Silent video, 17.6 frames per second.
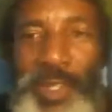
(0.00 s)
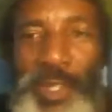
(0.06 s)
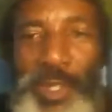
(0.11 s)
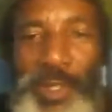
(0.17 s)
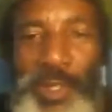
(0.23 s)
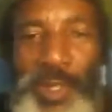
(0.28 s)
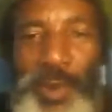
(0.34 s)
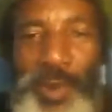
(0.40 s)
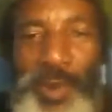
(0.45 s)

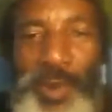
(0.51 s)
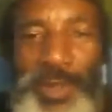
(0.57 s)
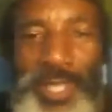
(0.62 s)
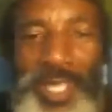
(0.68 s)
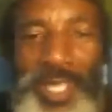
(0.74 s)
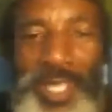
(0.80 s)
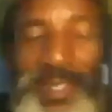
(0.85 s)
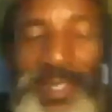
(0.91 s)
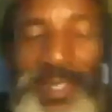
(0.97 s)
we're going to
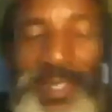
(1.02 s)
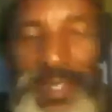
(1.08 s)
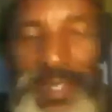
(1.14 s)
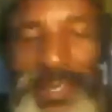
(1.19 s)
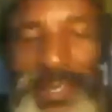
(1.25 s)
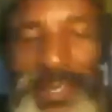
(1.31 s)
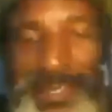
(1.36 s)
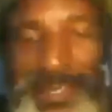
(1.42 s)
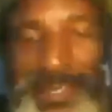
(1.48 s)
discuss some
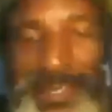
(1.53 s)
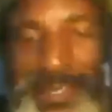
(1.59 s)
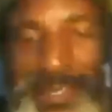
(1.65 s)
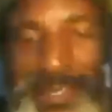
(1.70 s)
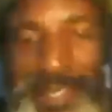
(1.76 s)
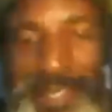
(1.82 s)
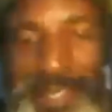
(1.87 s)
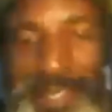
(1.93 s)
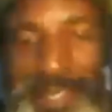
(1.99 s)
of these
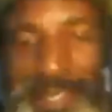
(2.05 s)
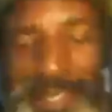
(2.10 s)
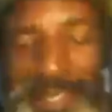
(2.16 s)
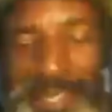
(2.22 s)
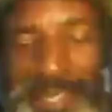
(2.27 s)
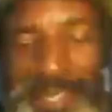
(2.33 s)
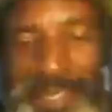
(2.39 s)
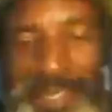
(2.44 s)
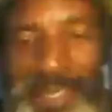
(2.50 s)
things,